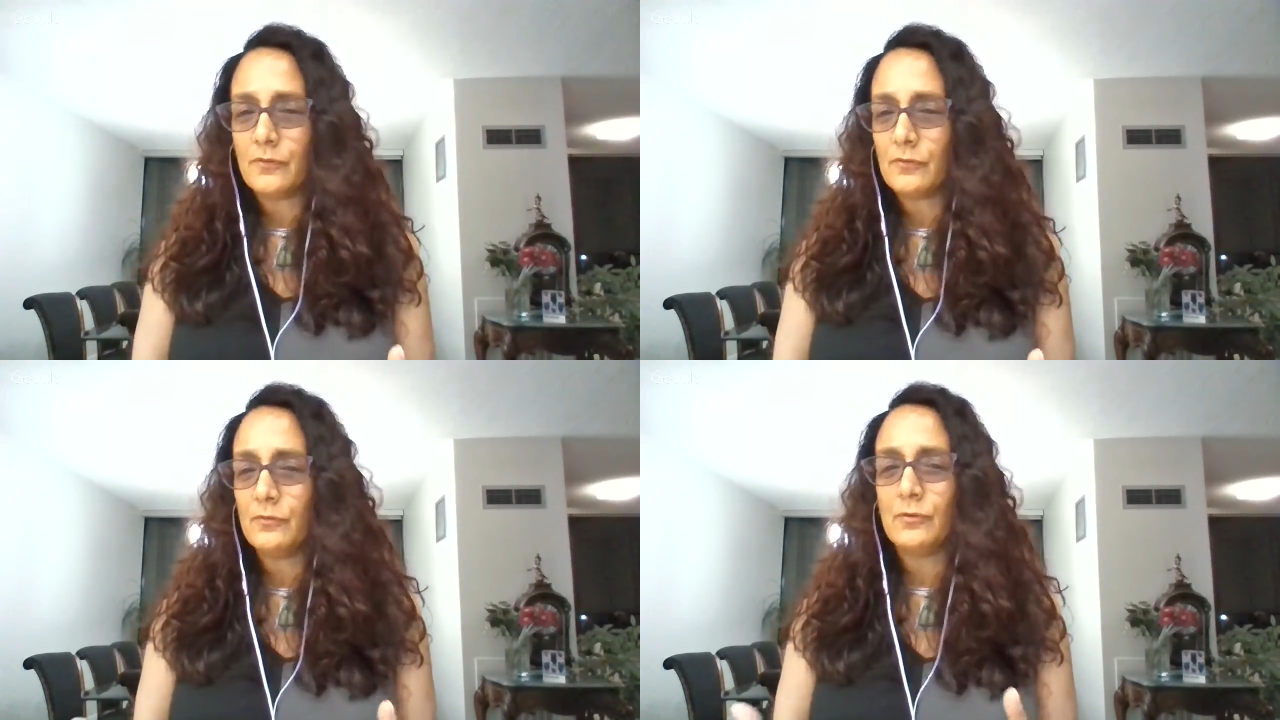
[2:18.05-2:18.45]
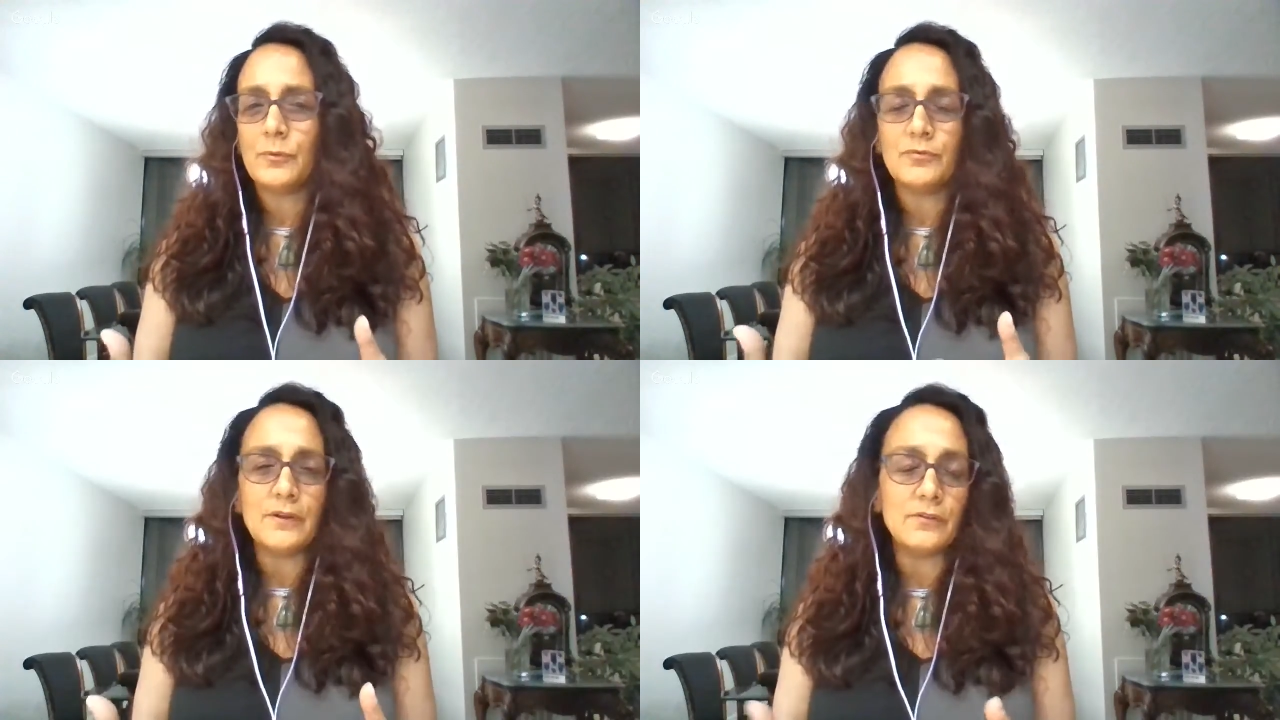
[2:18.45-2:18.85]
Zoom or
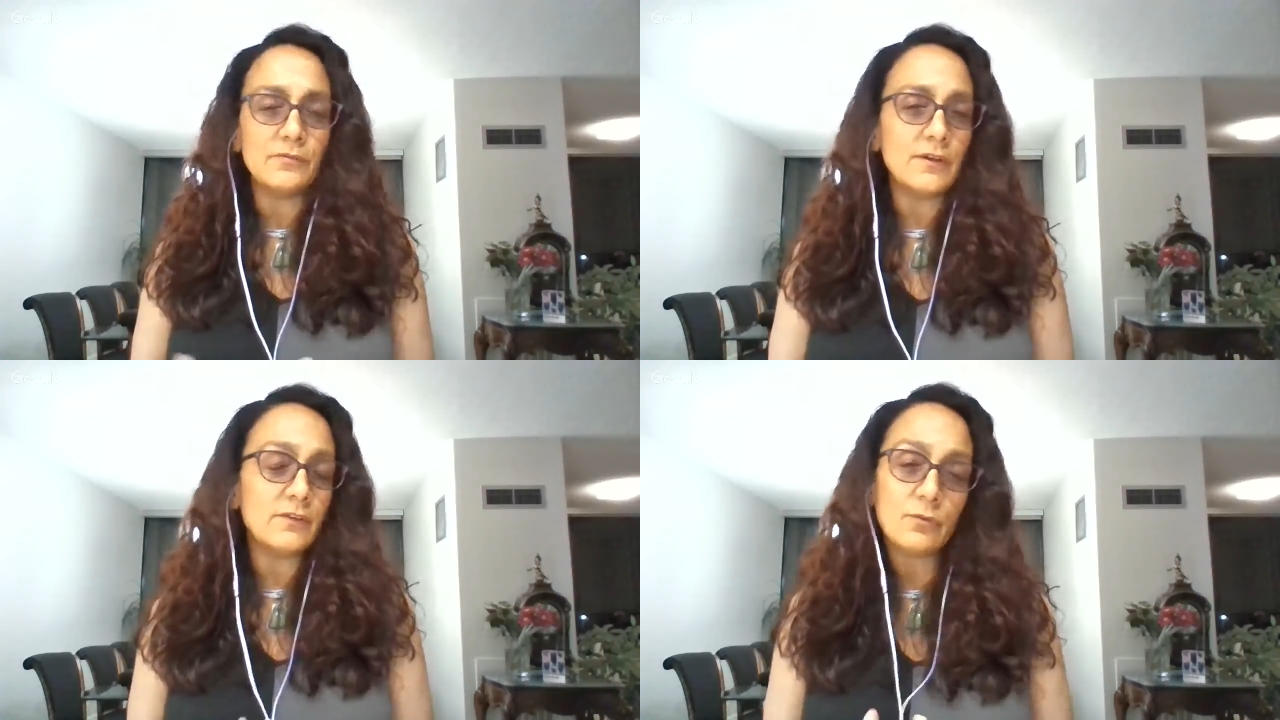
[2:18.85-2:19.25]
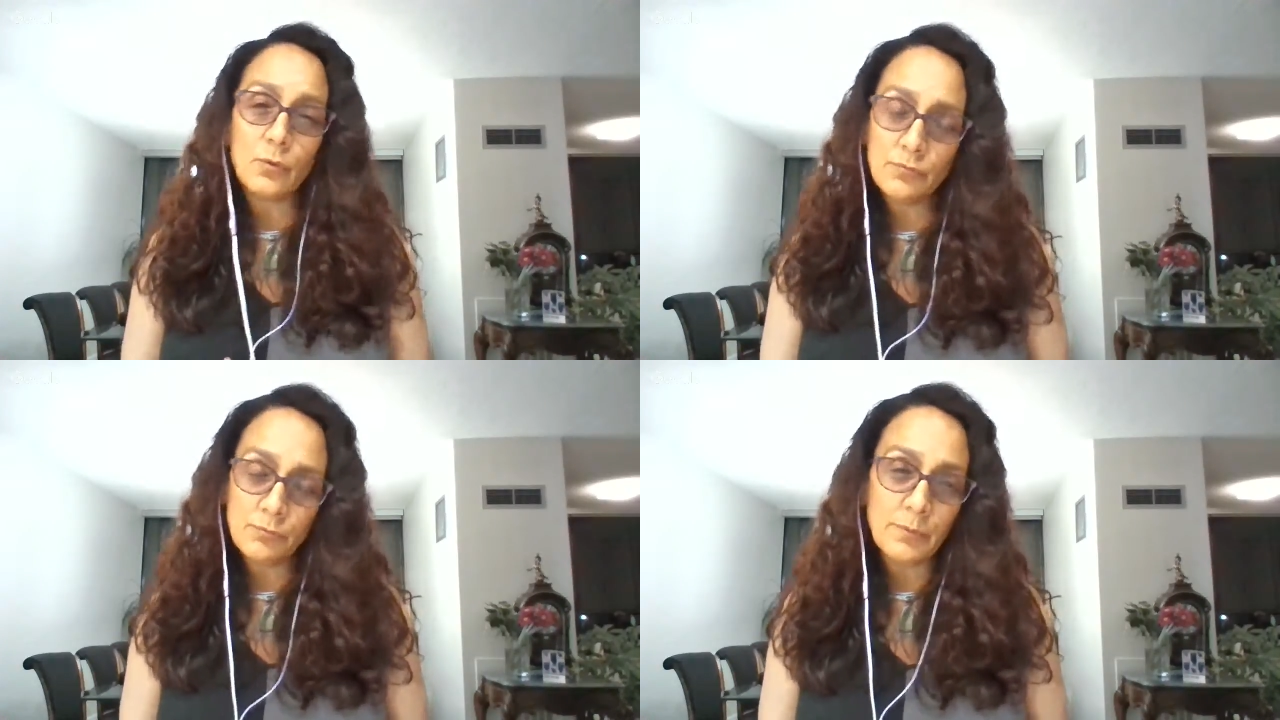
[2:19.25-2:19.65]
face to face,
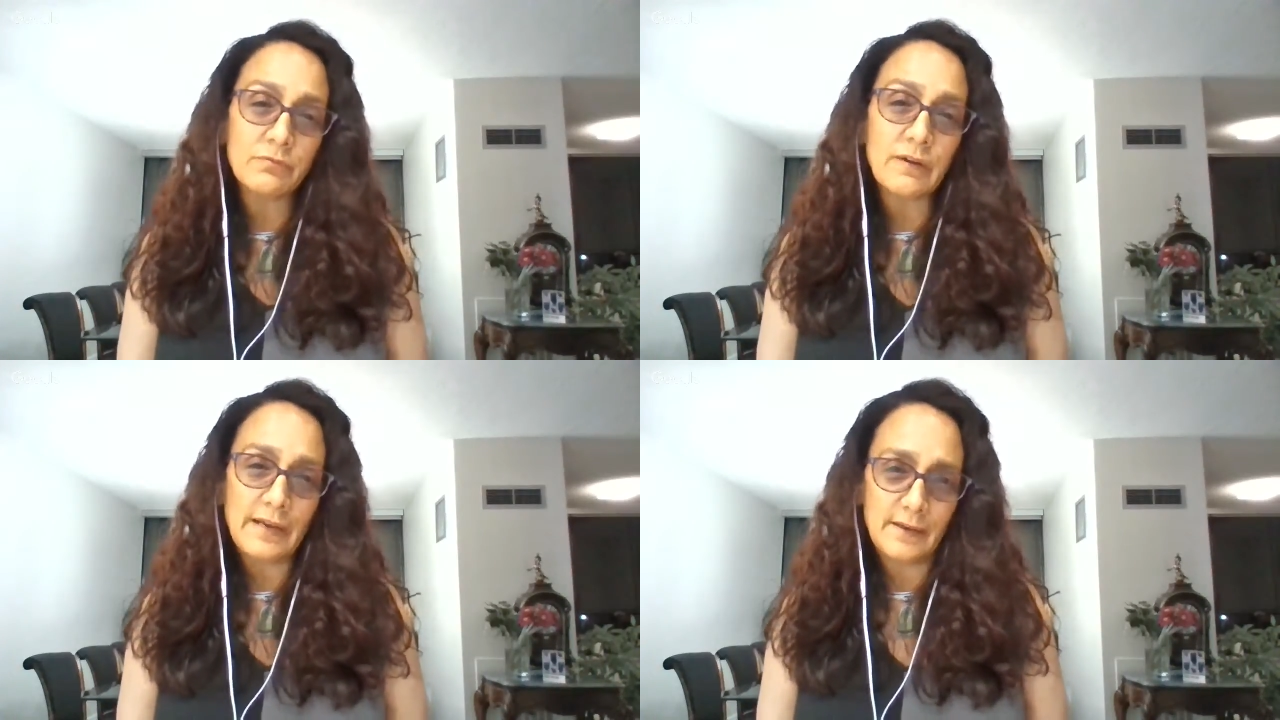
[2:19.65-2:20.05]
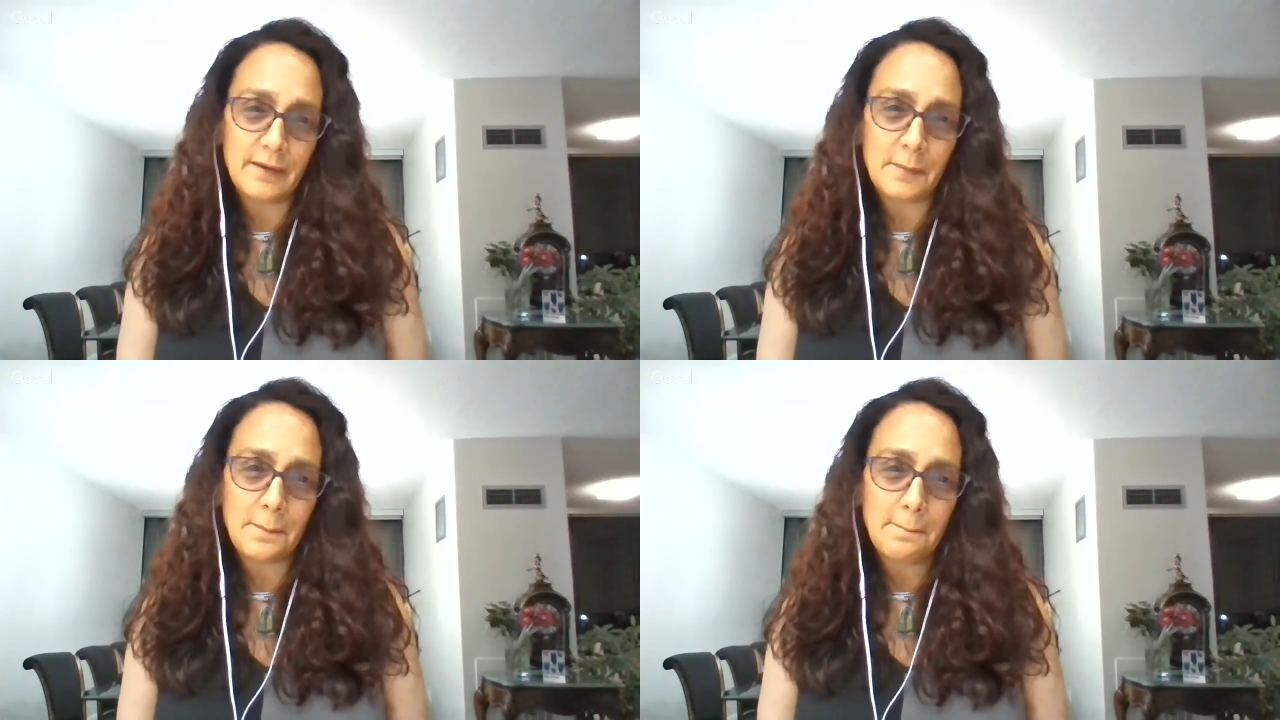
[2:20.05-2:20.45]
or if we're writing,